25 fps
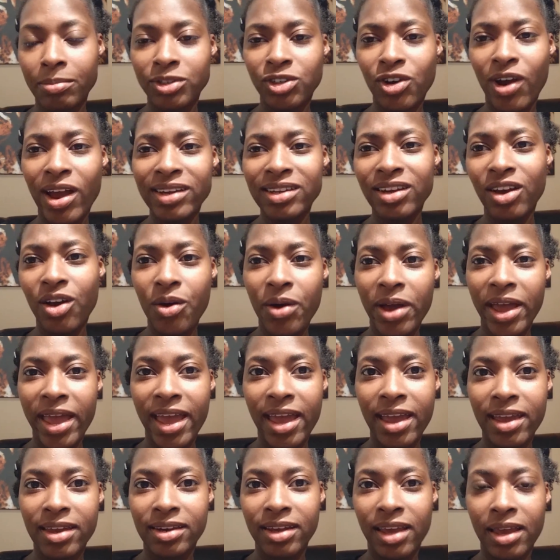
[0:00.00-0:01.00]
I'm trying to go
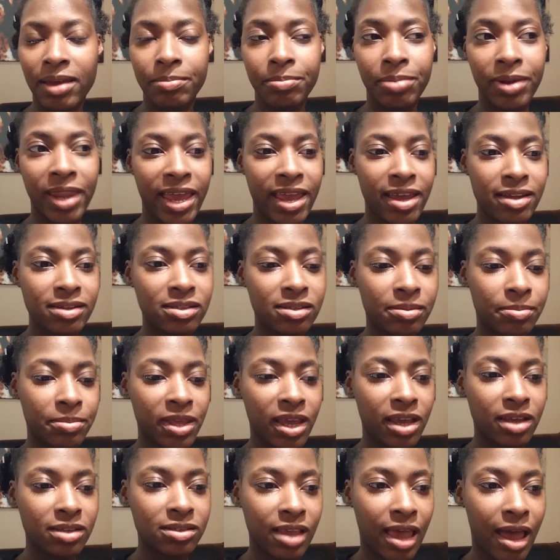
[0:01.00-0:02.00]
ahead and plan some
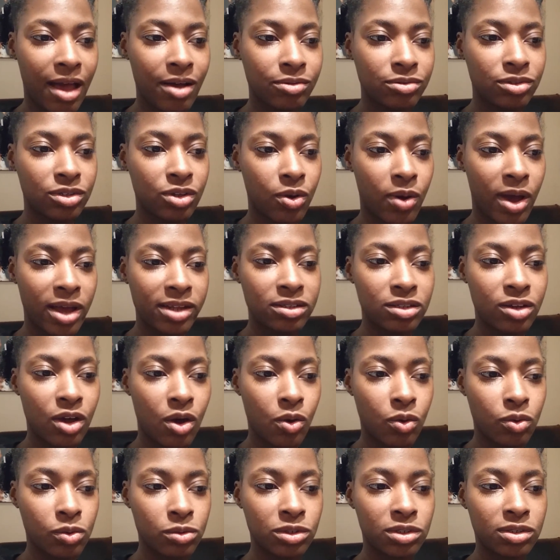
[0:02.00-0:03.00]
things out so I
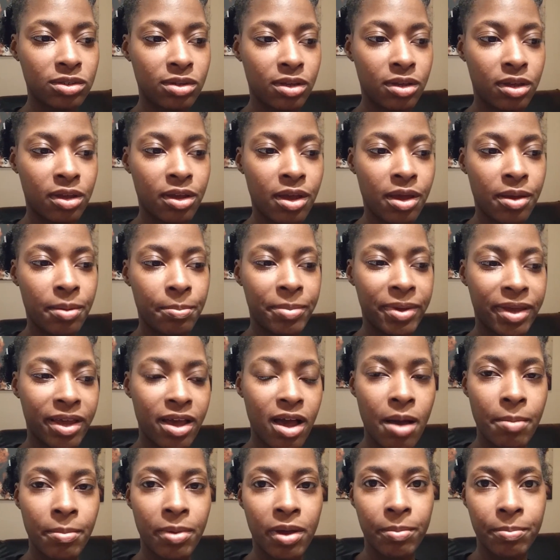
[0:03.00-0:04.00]
don't
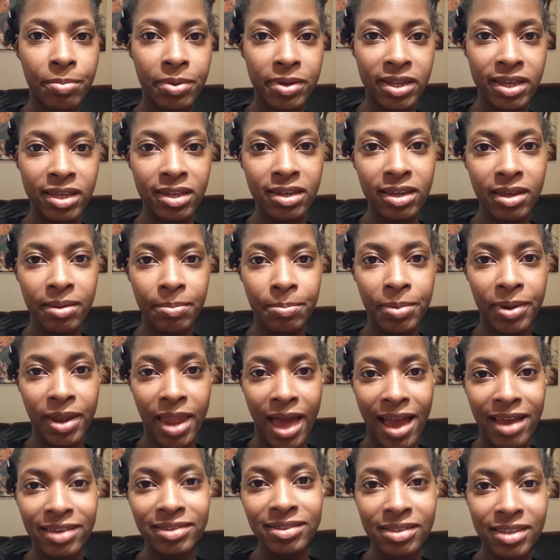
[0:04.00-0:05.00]
become completely
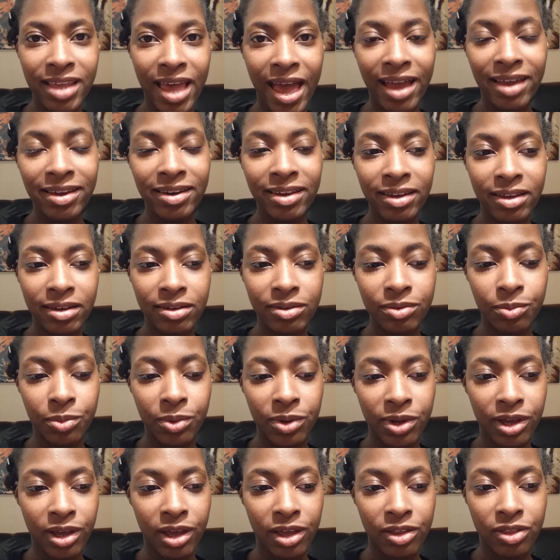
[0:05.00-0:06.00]
blindsided
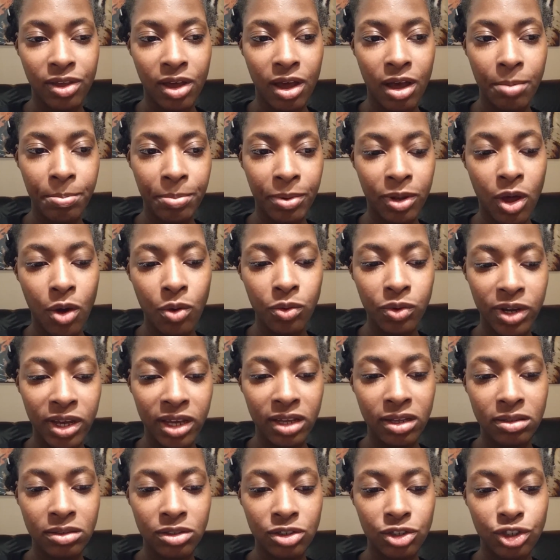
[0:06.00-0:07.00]
with
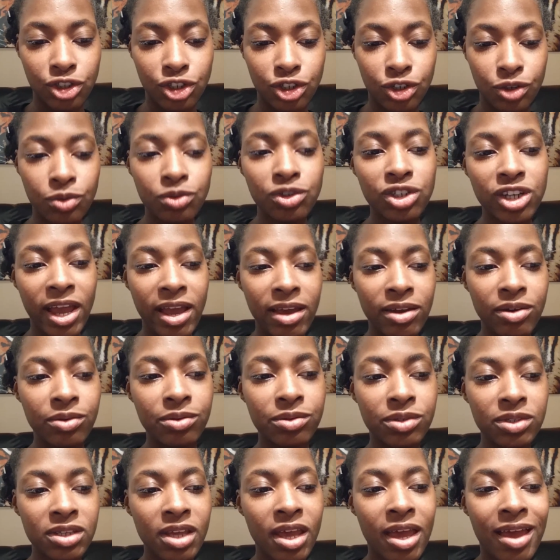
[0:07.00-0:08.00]
uploading to two
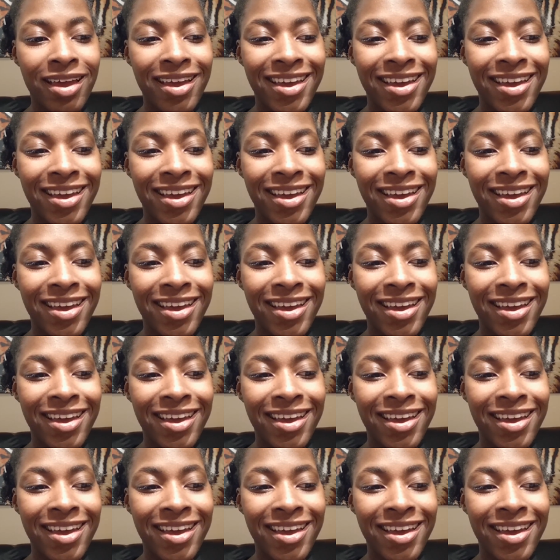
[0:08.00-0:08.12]
channels,